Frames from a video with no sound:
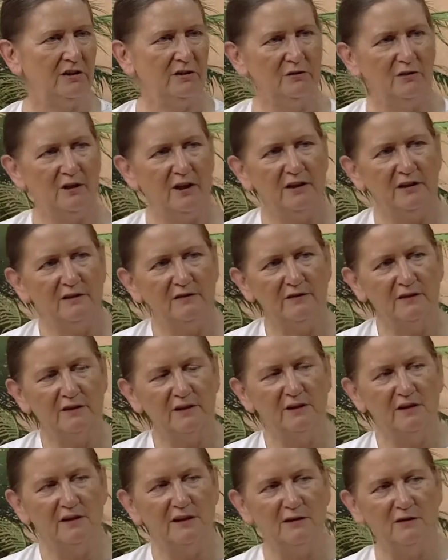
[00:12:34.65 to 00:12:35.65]
You kind of
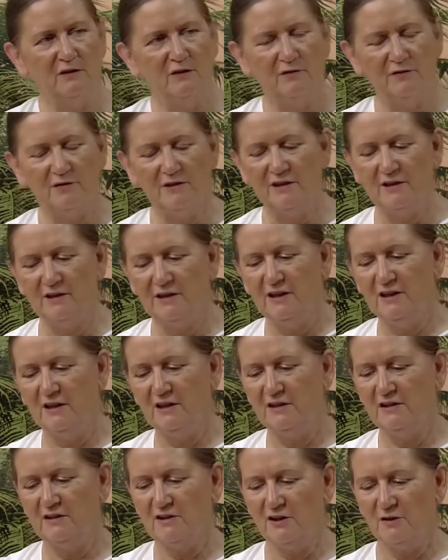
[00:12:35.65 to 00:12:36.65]
get off in
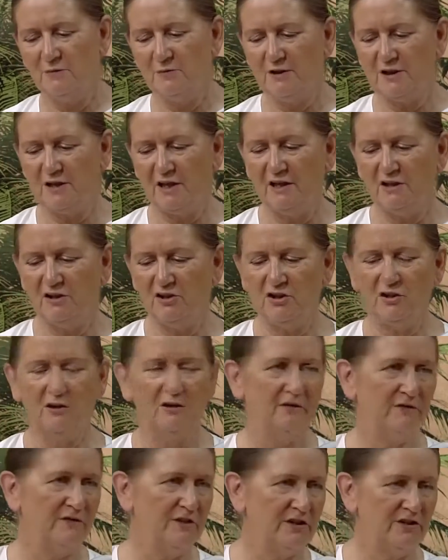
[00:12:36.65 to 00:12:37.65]
the interpretation
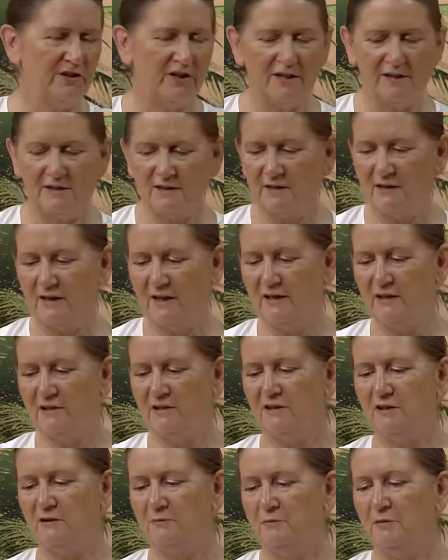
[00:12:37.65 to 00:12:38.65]
of the
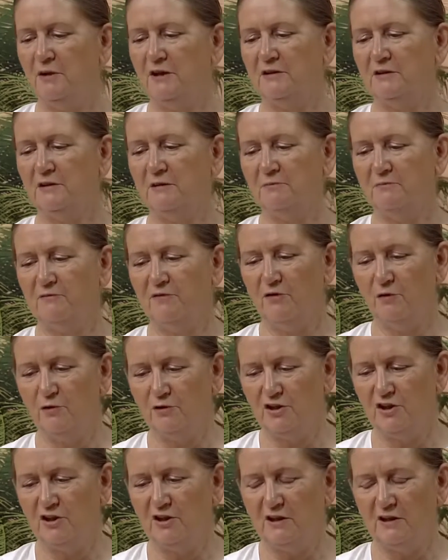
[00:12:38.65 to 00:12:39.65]
translator. But
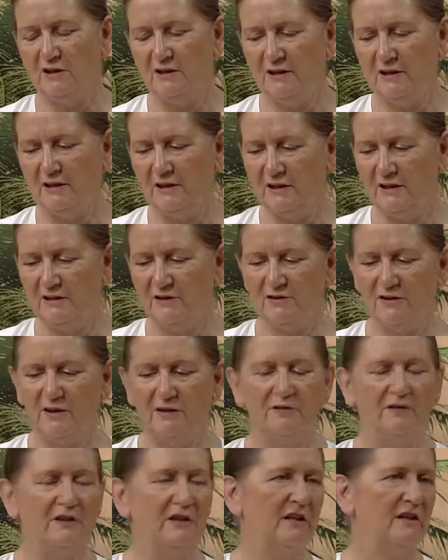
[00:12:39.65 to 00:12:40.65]
fortunately, he's
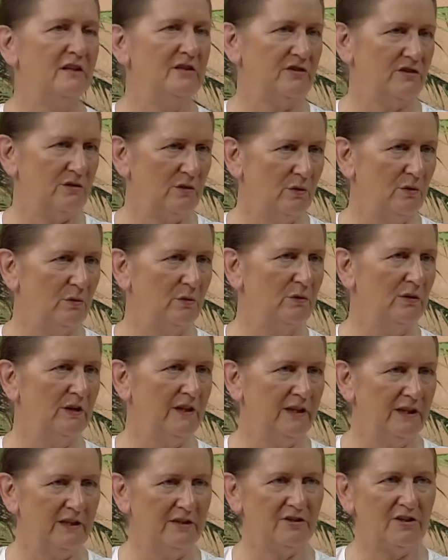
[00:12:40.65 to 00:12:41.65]
given us all
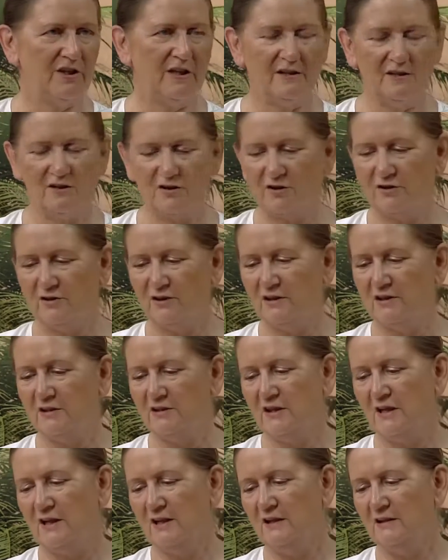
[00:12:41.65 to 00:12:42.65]
the
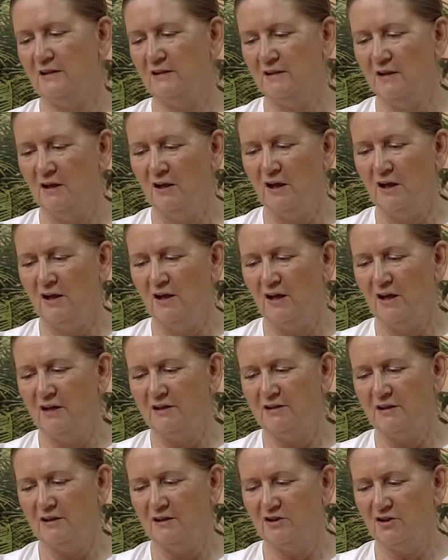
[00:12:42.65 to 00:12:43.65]
Sanskrit and a
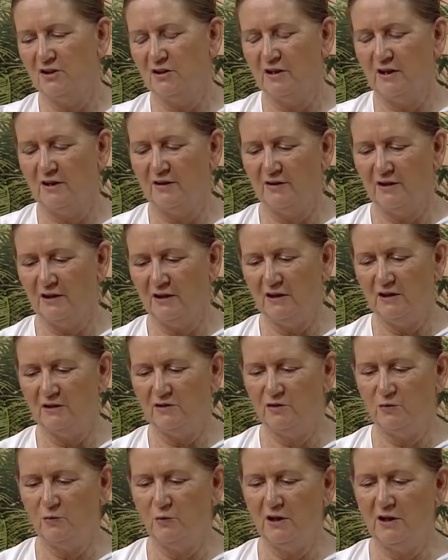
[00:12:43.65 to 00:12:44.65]
dictionary
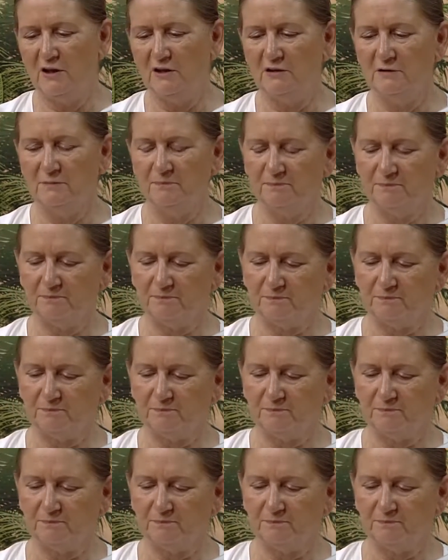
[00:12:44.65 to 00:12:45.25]
as well.